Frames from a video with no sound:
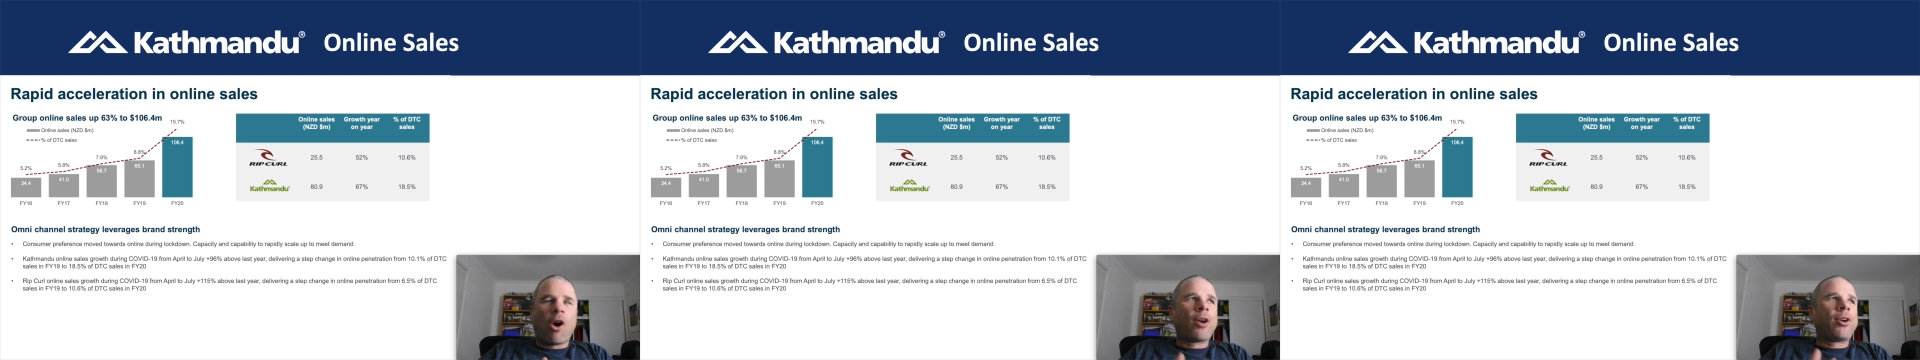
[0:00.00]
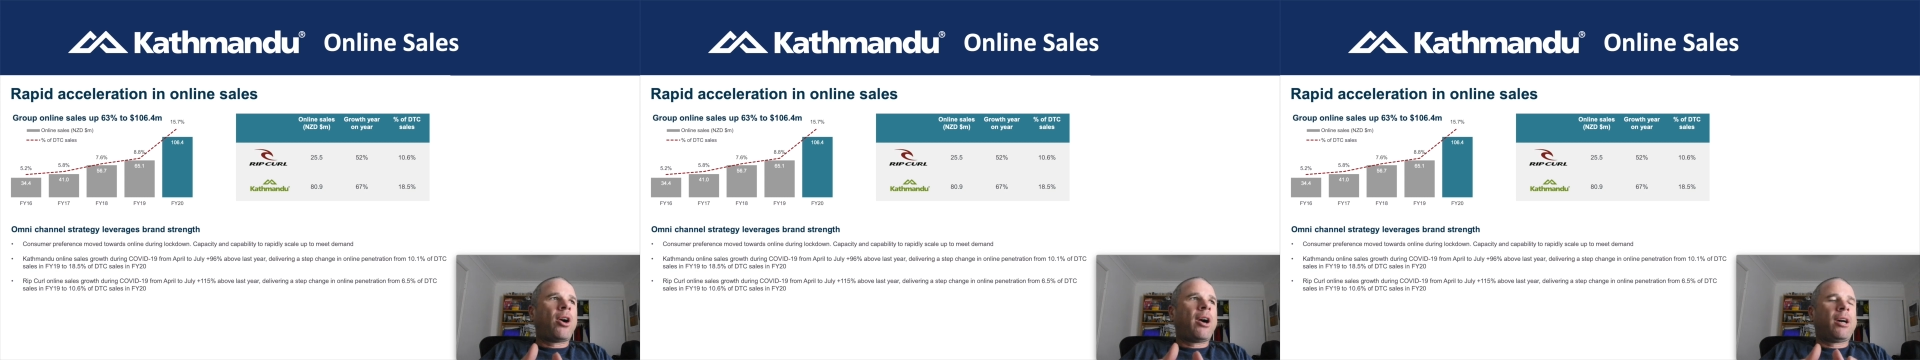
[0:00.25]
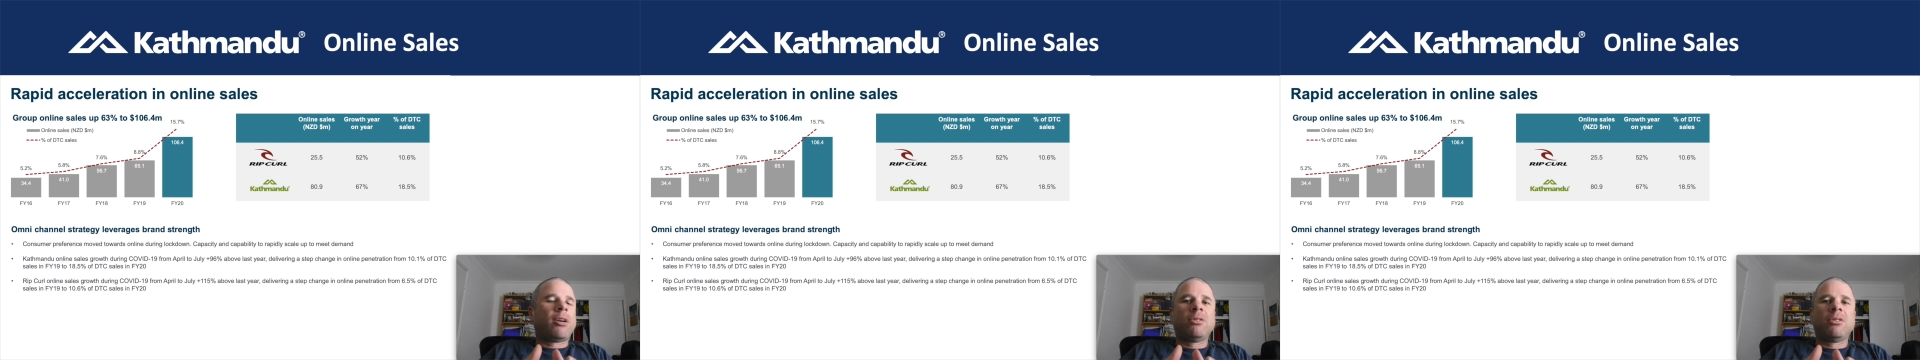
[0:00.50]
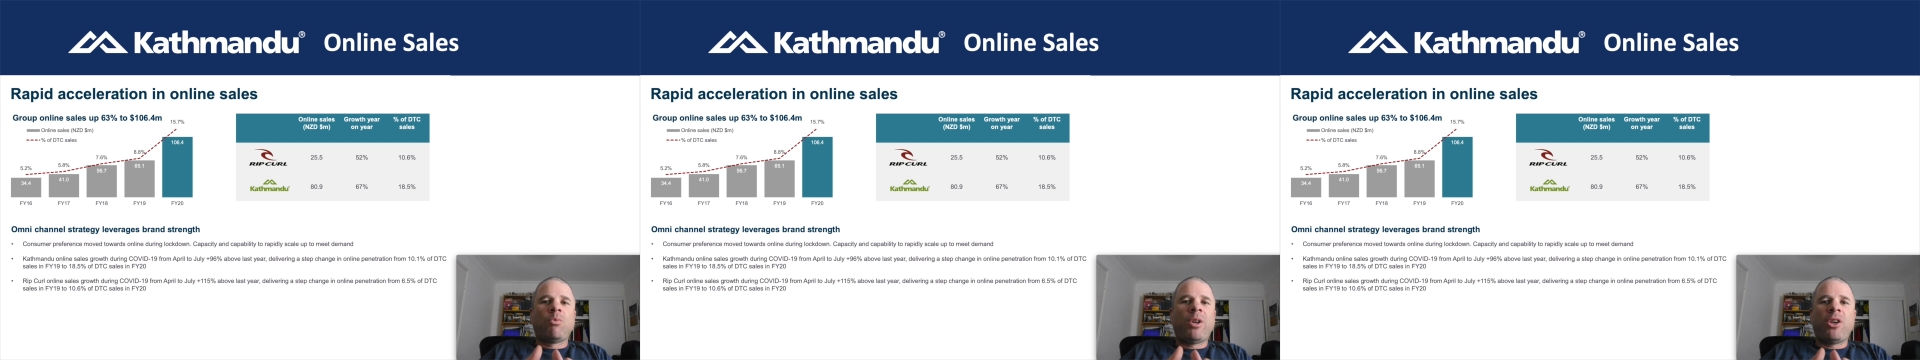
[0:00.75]

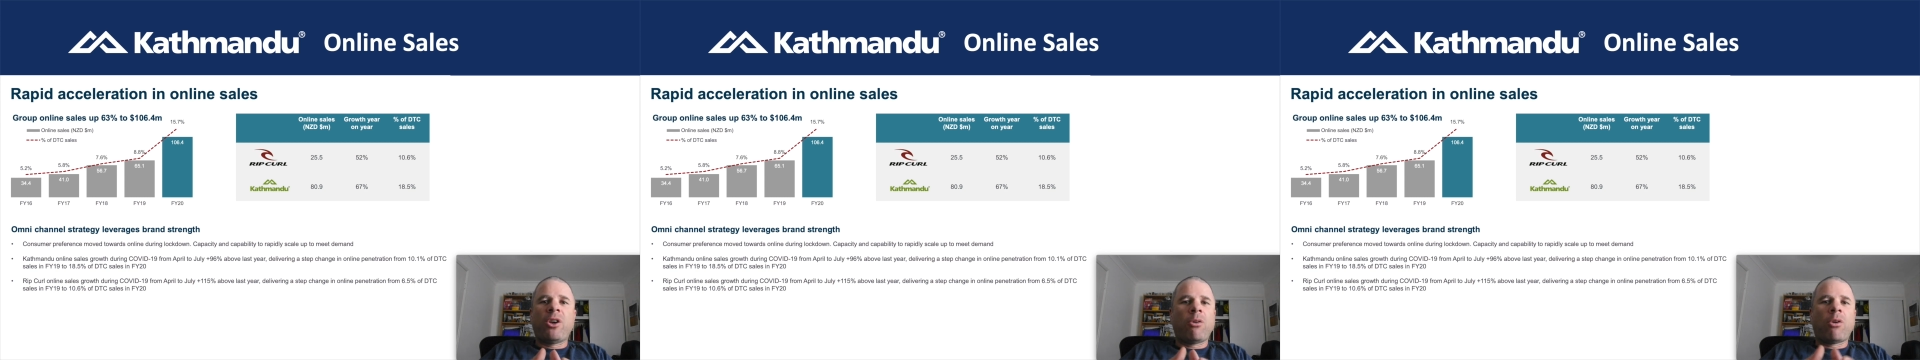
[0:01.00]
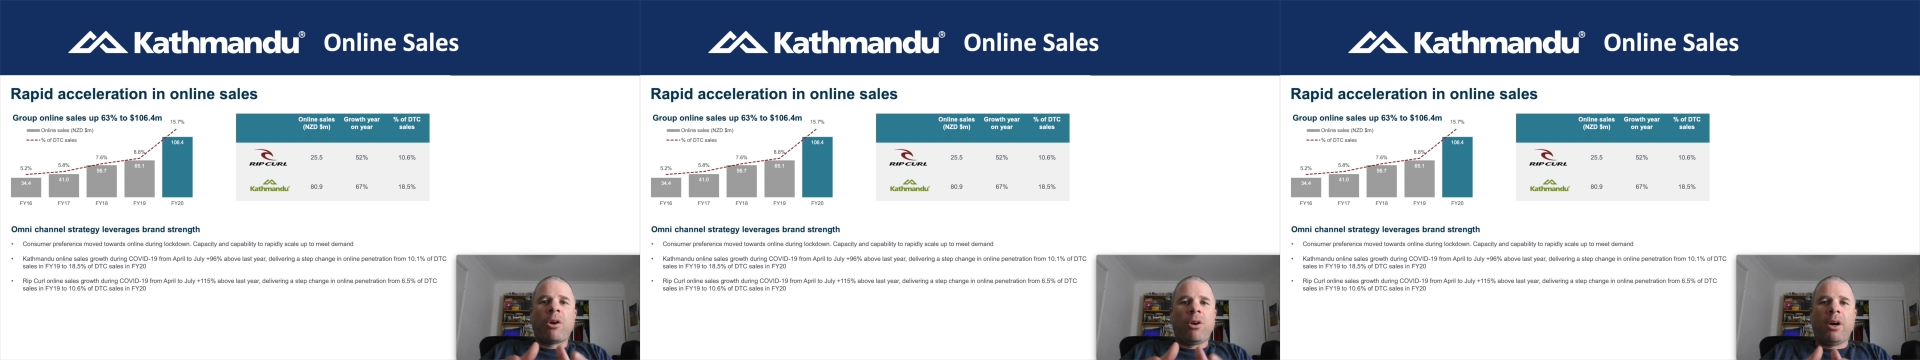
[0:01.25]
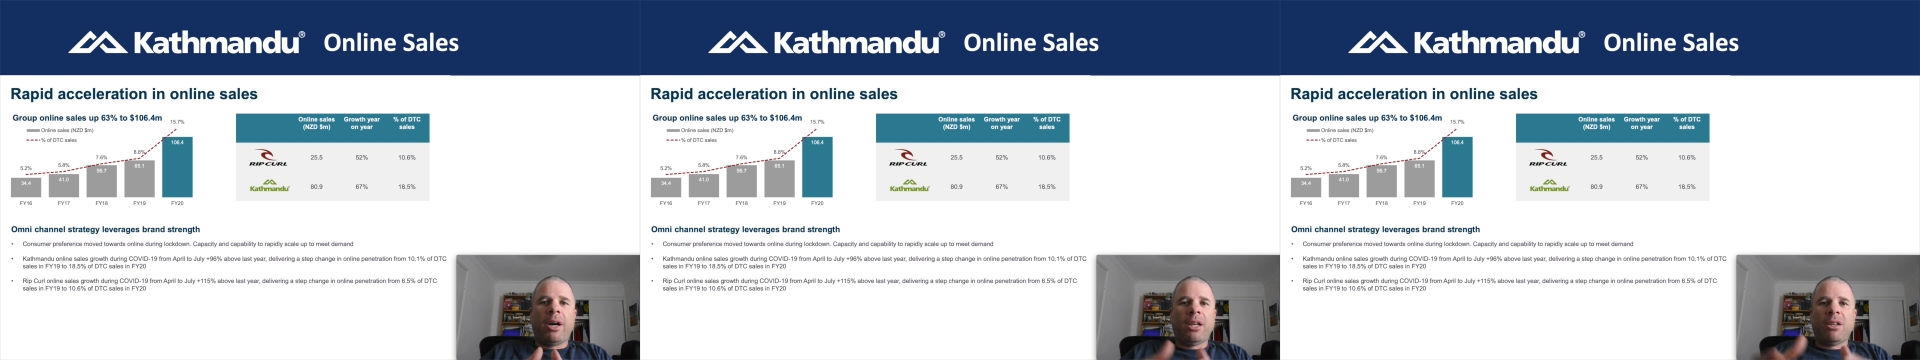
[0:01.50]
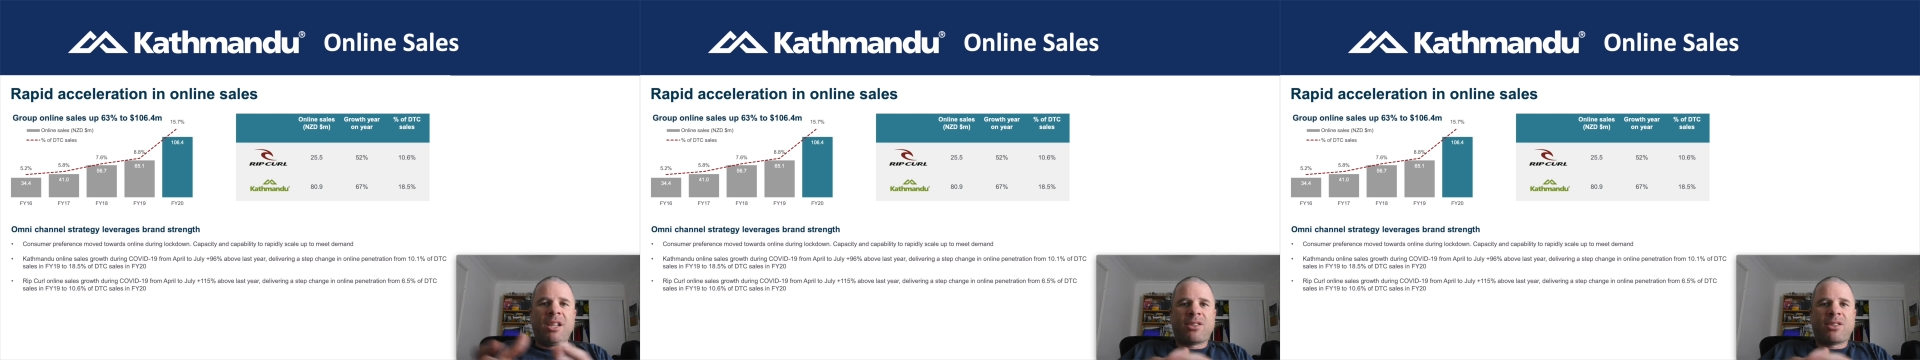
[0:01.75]
Online, when you go online,